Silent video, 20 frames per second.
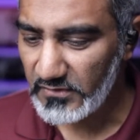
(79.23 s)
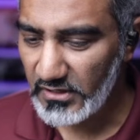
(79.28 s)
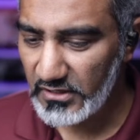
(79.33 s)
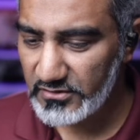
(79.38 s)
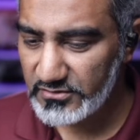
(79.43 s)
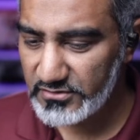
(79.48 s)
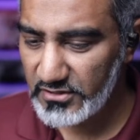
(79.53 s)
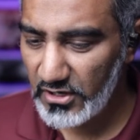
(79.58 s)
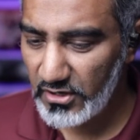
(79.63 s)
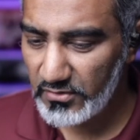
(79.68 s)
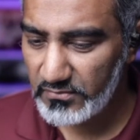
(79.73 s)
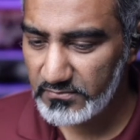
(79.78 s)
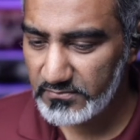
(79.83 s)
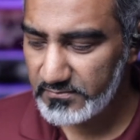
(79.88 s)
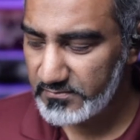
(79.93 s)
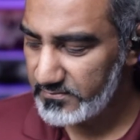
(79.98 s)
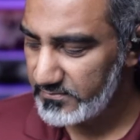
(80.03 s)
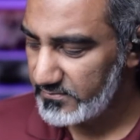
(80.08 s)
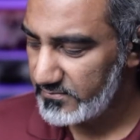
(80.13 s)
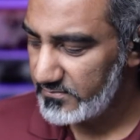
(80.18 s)
So
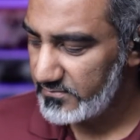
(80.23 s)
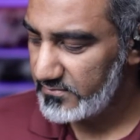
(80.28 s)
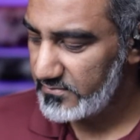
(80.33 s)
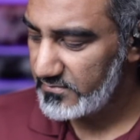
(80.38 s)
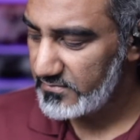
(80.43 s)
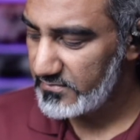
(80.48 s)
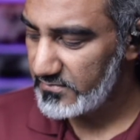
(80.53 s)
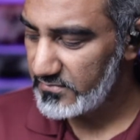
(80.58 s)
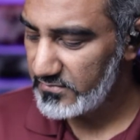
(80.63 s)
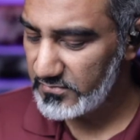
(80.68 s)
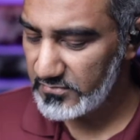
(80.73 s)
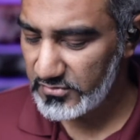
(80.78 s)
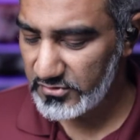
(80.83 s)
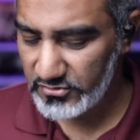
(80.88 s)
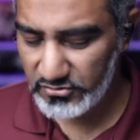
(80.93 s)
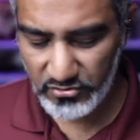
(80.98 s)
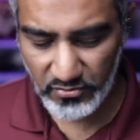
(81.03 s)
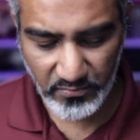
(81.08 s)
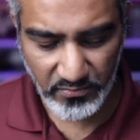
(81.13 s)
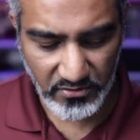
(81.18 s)

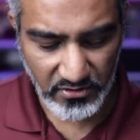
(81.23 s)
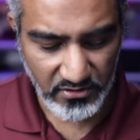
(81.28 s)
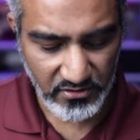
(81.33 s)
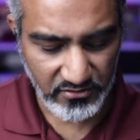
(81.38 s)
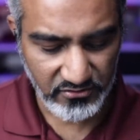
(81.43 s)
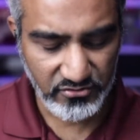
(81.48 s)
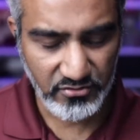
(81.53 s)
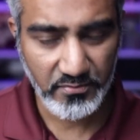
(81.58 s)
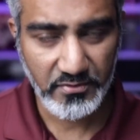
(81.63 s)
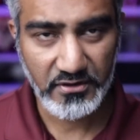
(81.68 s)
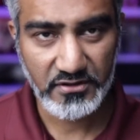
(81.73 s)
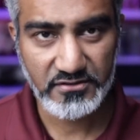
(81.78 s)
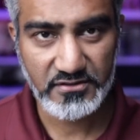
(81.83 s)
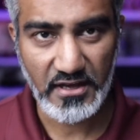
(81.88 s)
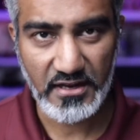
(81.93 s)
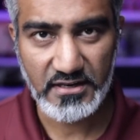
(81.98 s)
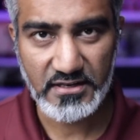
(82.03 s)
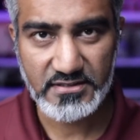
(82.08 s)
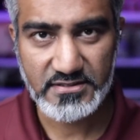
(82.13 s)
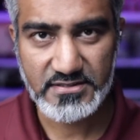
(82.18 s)
super, super
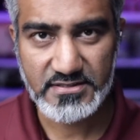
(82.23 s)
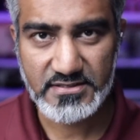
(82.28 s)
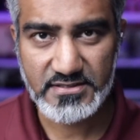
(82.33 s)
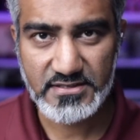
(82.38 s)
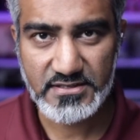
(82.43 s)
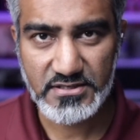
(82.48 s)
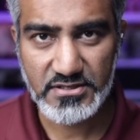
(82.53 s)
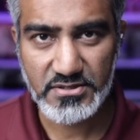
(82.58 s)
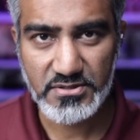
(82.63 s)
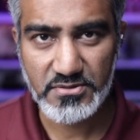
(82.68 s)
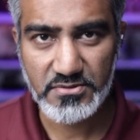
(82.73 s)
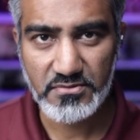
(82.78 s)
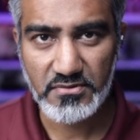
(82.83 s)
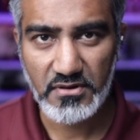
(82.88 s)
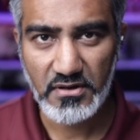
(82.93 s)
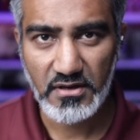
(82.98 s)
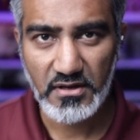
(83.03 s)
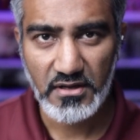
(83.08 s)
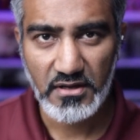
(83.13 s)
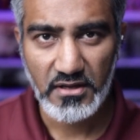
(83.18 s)
excited to
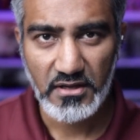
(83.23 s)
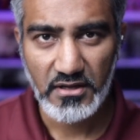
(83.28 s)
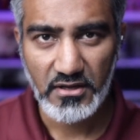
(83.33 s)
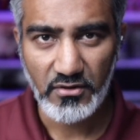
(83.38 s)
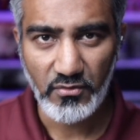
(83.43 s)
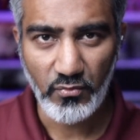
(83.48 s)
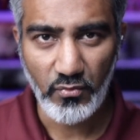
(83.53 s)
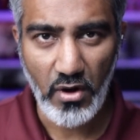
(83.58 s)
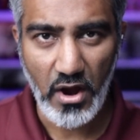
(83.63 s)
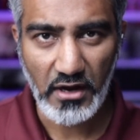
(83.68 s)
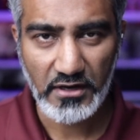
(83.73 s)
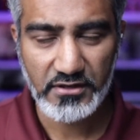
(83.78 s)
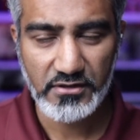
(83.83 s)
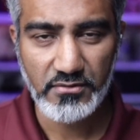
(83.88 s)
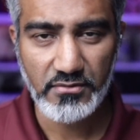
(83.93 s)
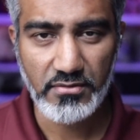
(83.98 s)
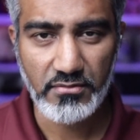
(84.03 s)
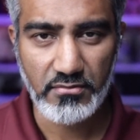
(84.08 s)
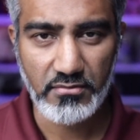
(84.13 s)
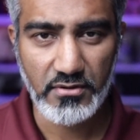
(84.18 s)
walk
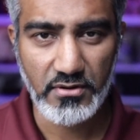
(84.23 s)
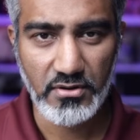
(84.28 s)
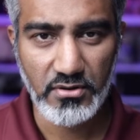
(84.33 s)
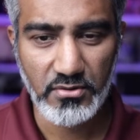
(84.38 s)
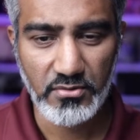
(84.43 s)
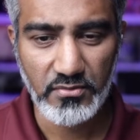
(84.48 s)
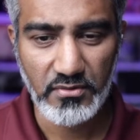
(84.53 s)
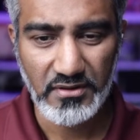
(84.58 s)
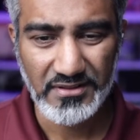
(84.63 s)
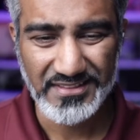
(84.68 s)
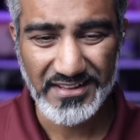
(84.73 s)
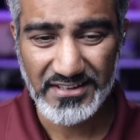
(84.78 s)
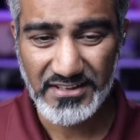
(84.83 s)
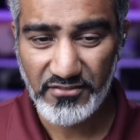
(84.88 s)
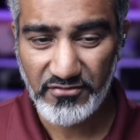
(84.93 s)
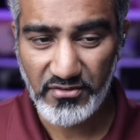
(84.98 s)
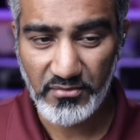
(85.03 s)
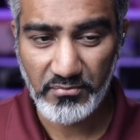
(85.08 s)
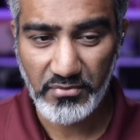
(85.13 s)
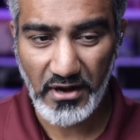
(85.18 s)
you through the
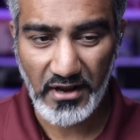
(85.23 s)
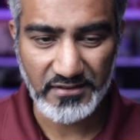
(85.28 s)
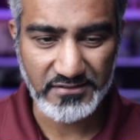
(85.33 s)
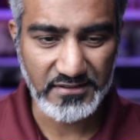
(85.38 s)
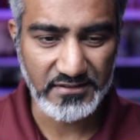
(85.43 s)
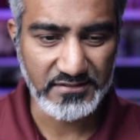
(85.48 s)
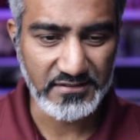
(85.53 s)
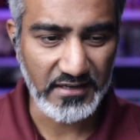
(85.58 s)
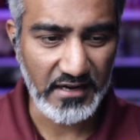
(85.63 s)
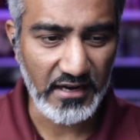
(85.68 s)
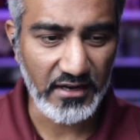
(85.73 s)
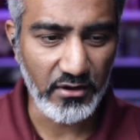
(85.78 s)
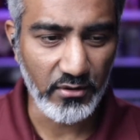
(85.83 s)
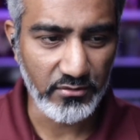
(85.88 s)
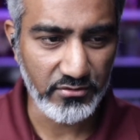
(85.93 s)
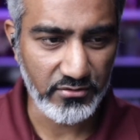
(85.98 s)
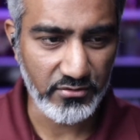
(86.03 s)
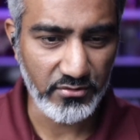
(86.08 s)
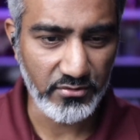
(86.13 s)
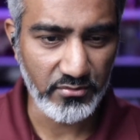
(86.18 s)
different process that I go
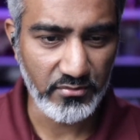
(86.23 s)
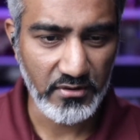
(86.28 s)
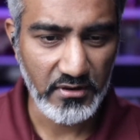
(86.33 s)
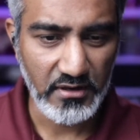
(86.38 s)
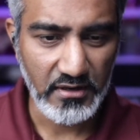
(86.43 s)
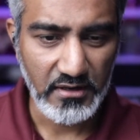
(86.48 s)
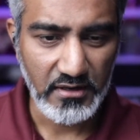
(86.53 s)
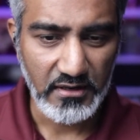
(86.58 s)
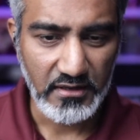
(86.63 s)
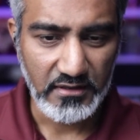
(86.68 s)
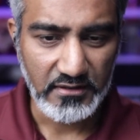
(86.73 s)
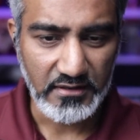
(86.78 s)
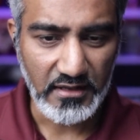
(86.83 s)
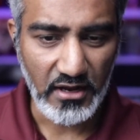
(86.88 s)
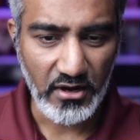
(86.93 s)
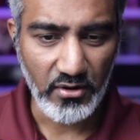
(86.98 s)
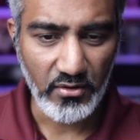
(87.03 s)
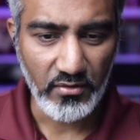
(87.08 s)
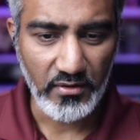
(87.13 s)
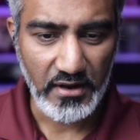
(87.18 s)
through.
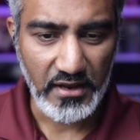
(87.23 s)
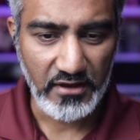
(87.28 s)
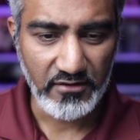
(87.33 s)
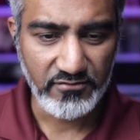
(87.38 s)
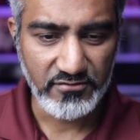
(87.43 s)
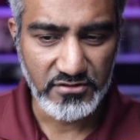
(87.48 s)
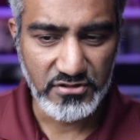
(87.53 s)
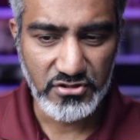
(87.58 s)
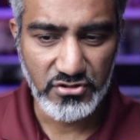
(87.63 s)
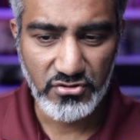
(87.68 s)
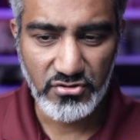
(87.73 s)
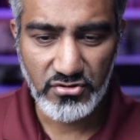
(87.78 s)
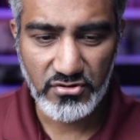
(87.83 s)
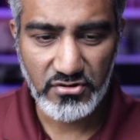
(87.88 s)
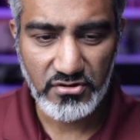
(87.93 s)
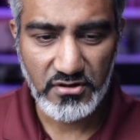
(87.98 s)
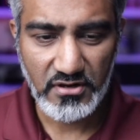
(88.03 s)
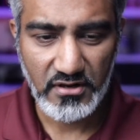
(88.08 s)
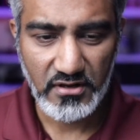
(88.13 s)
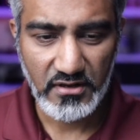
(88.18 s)
Now, if
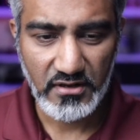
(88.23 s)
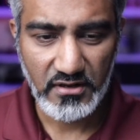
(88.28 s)
you